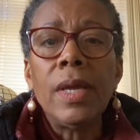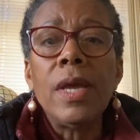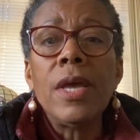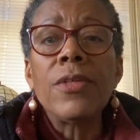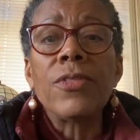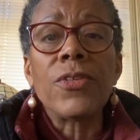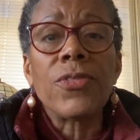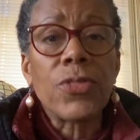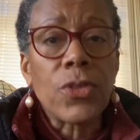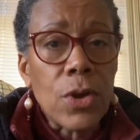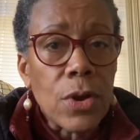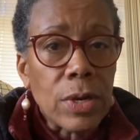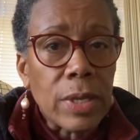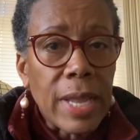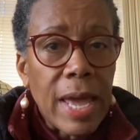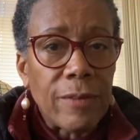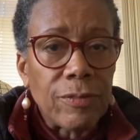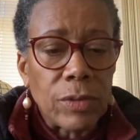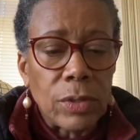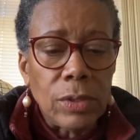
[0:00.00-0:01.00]
The third
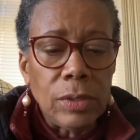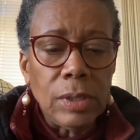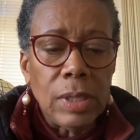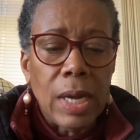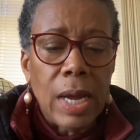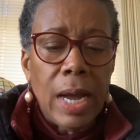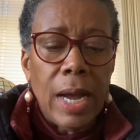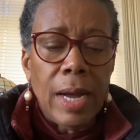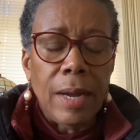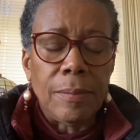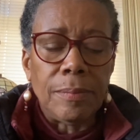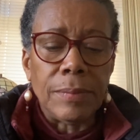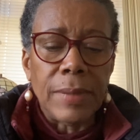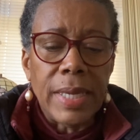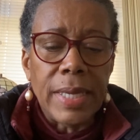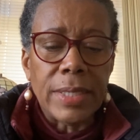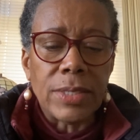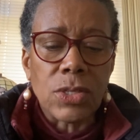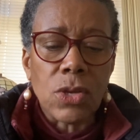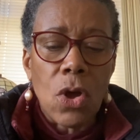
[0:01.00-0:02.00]
level
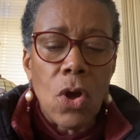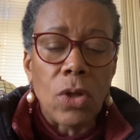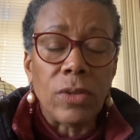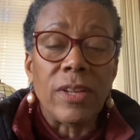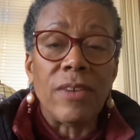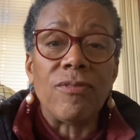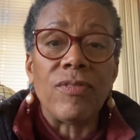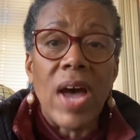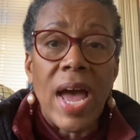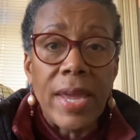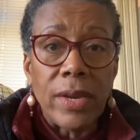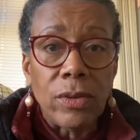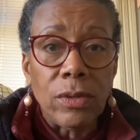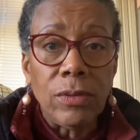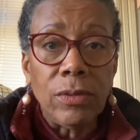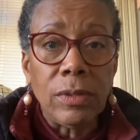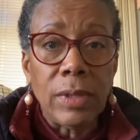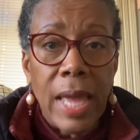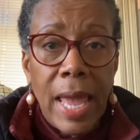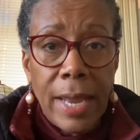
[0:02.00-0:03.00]
is called a
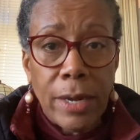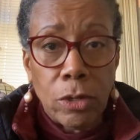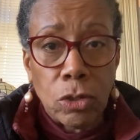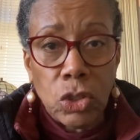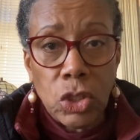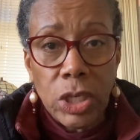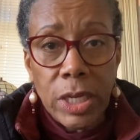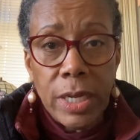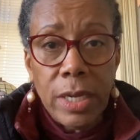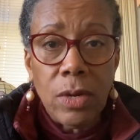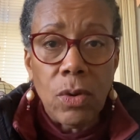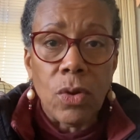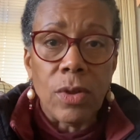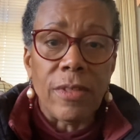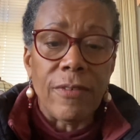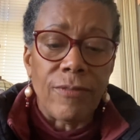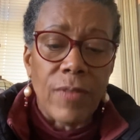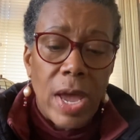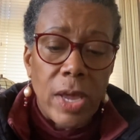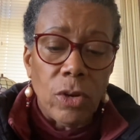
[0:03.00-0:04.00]
vital energy or the
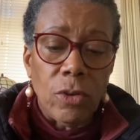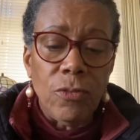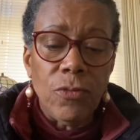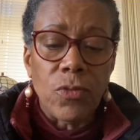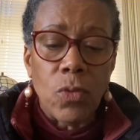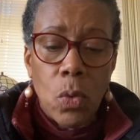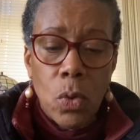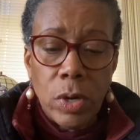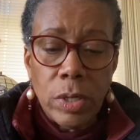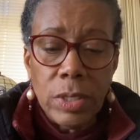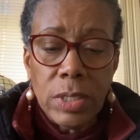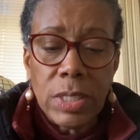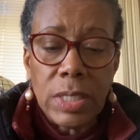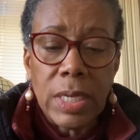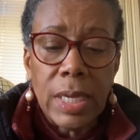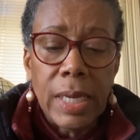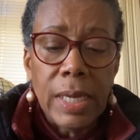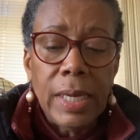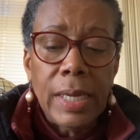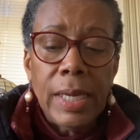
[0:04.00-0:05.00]
vital force,
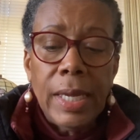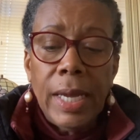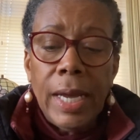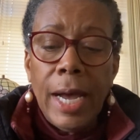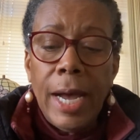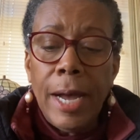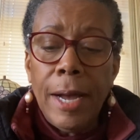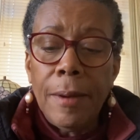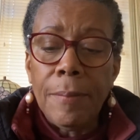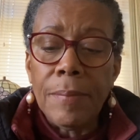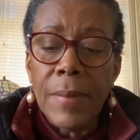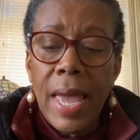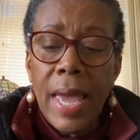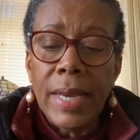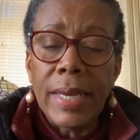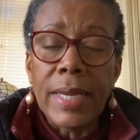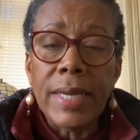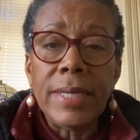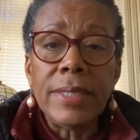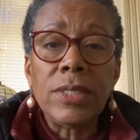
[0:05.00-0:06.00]
and
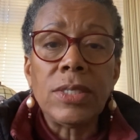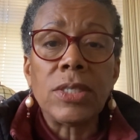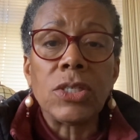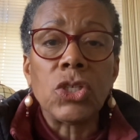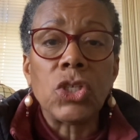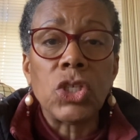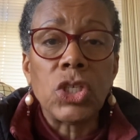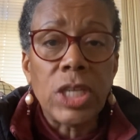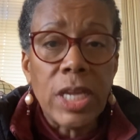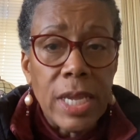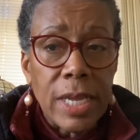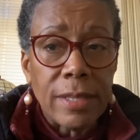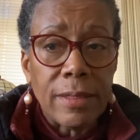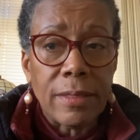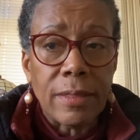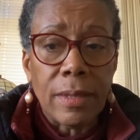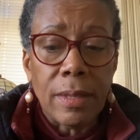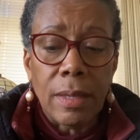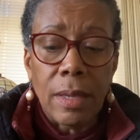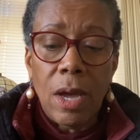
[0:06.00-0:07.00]
it is the
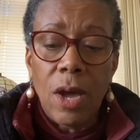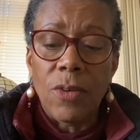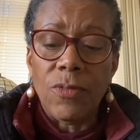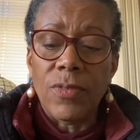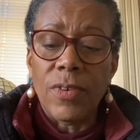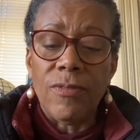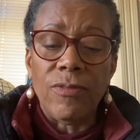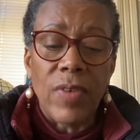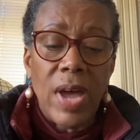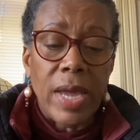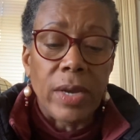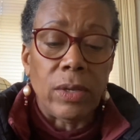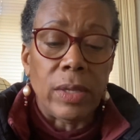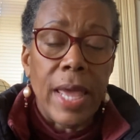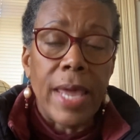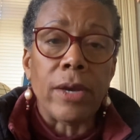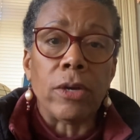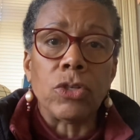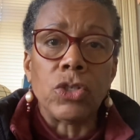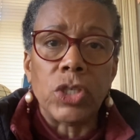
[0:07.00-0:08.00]
sheath of vital
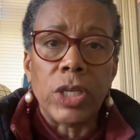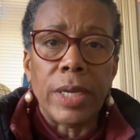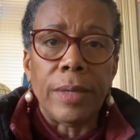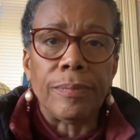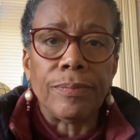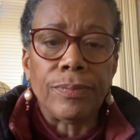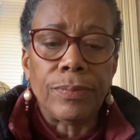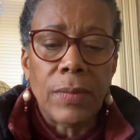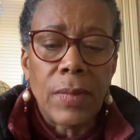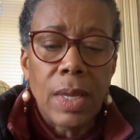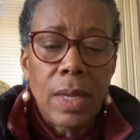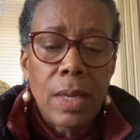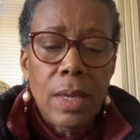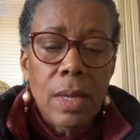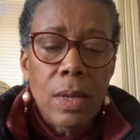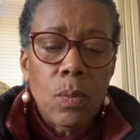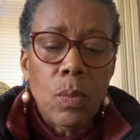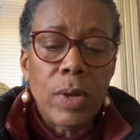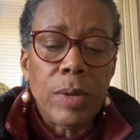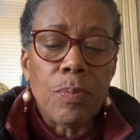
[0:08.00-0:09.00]
energy.
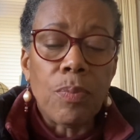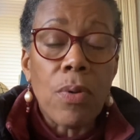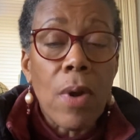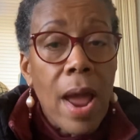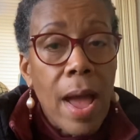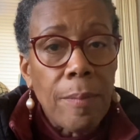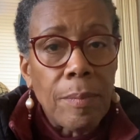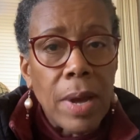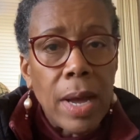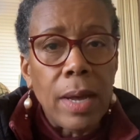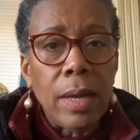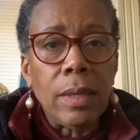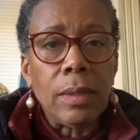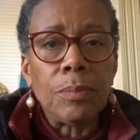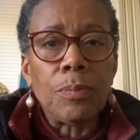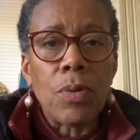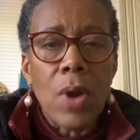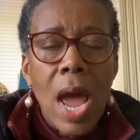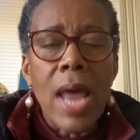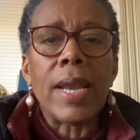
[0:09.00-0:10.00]
When prana,
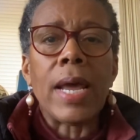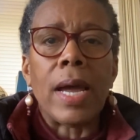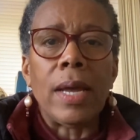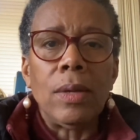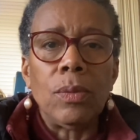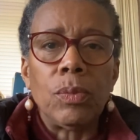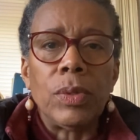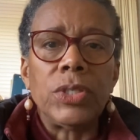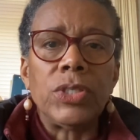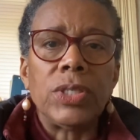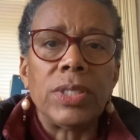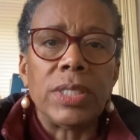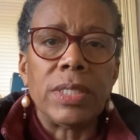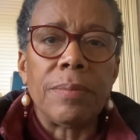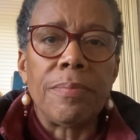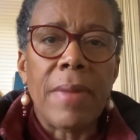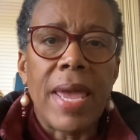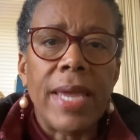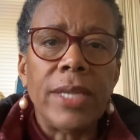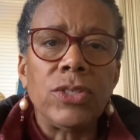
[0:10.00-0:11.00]
which is the
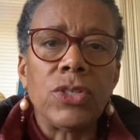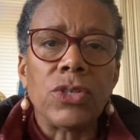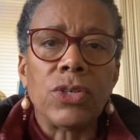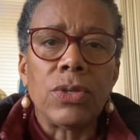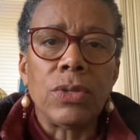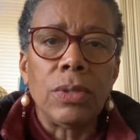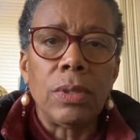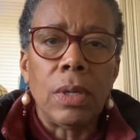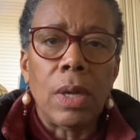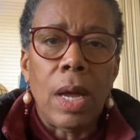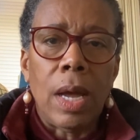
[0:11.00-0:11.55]
major